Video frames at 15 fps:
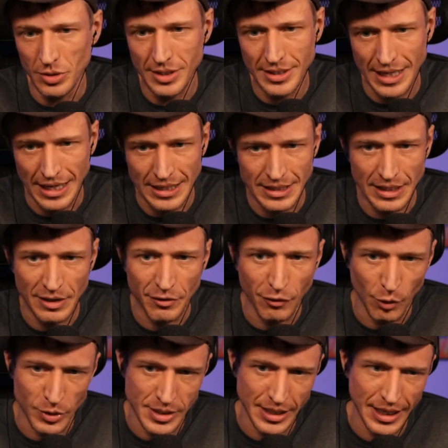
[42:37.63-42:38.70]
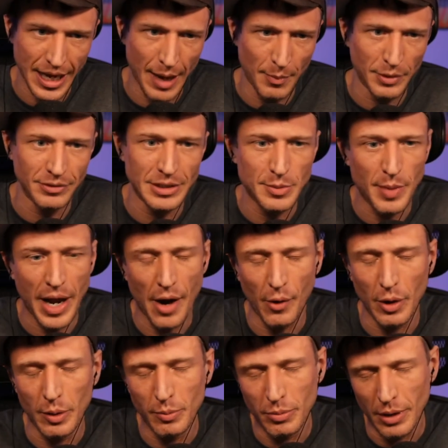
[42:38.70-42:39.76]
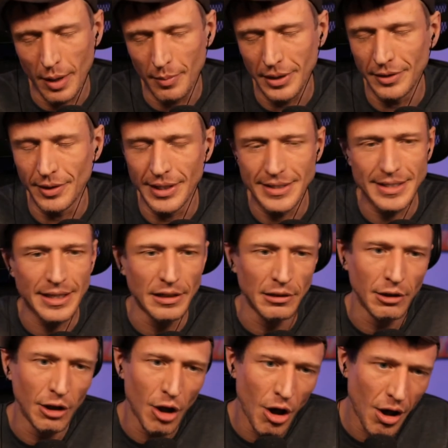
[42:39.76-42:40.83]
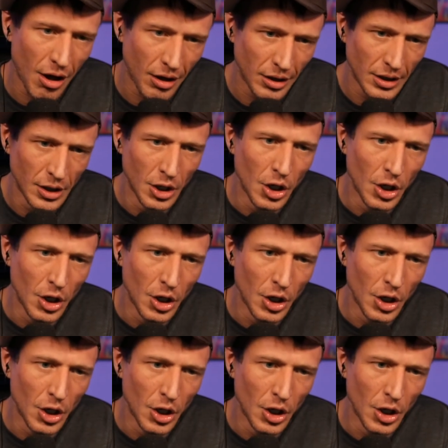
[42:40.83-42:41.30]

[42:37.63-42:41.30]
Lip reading: state enforcing capitalist power, property rights, and law.